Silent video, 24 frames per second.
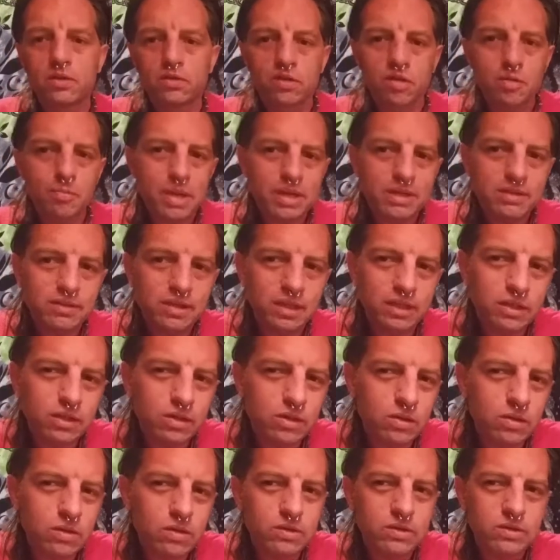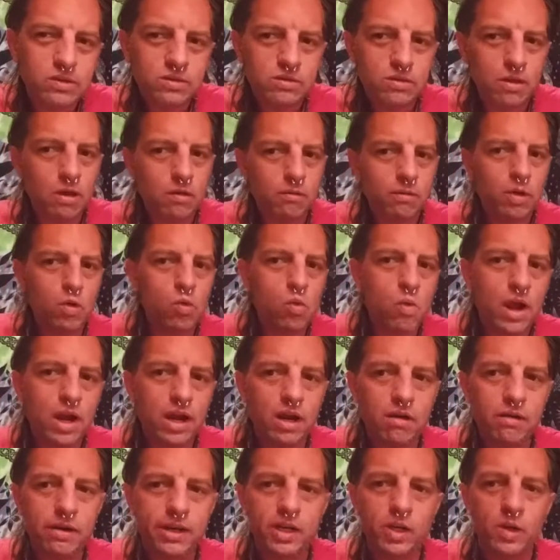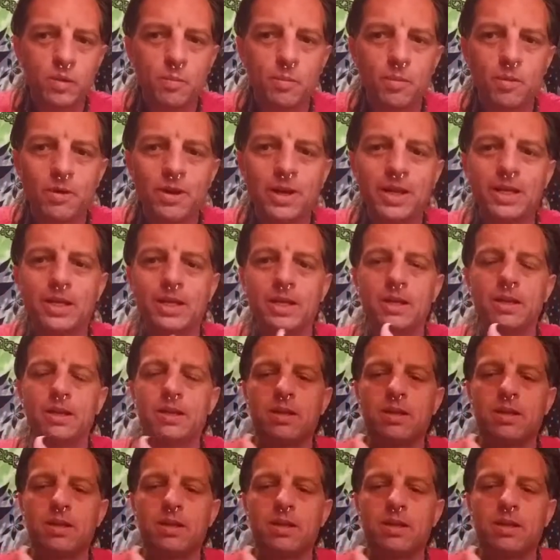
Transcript: the best thing to do is to start rewiring your brain,